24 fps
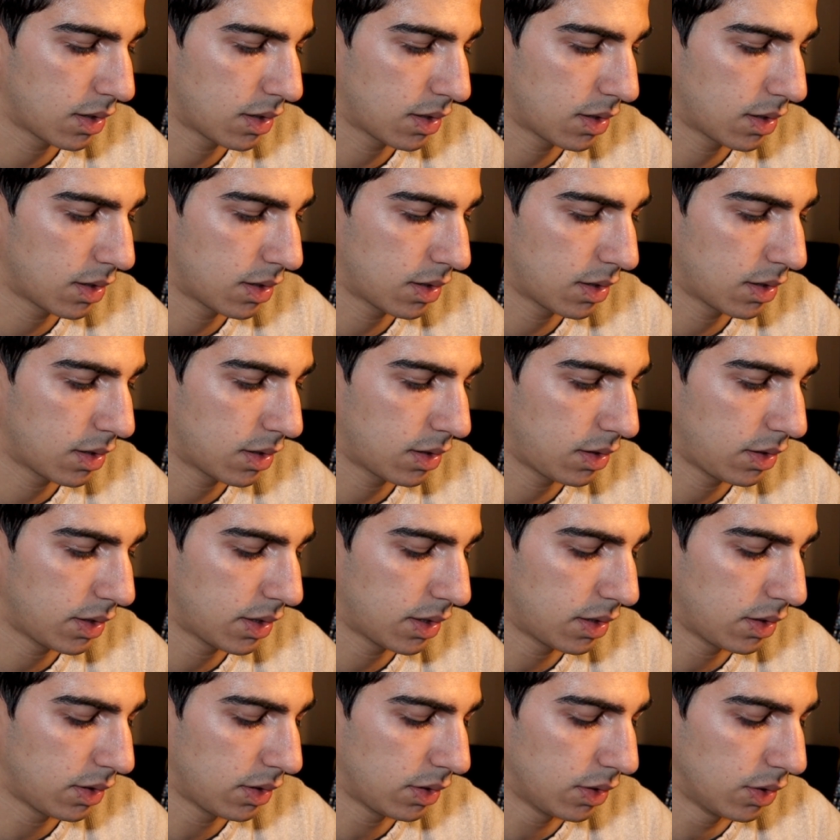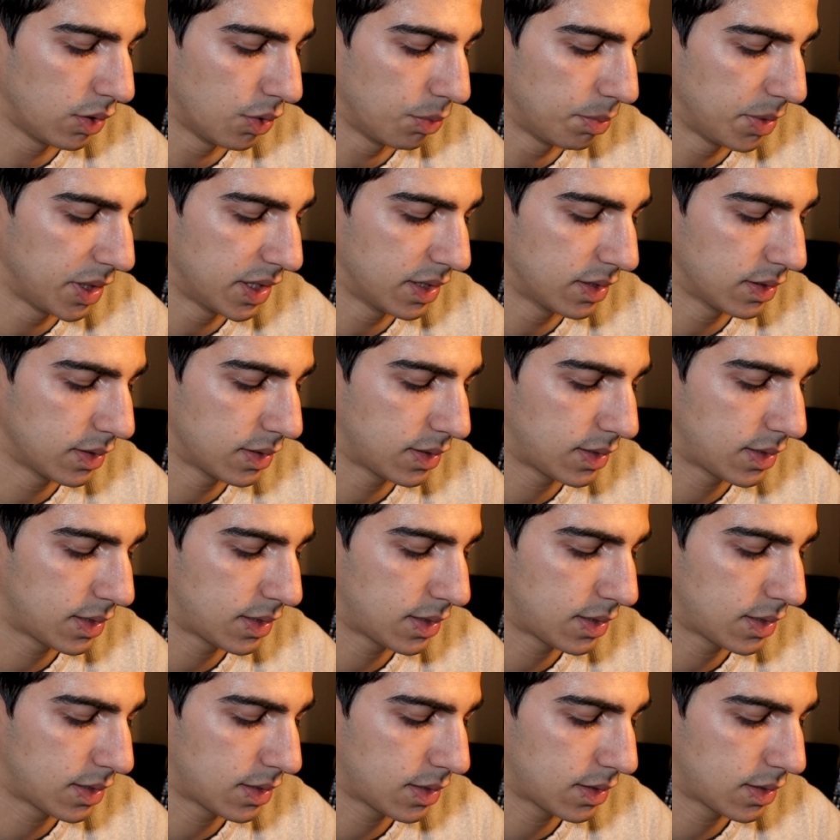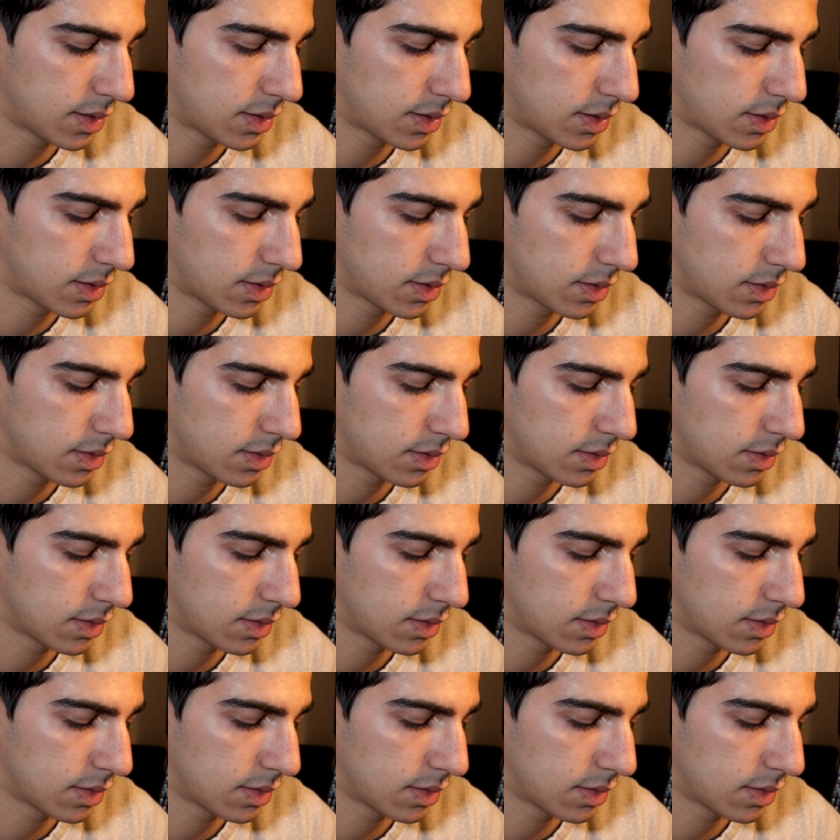a little luminance.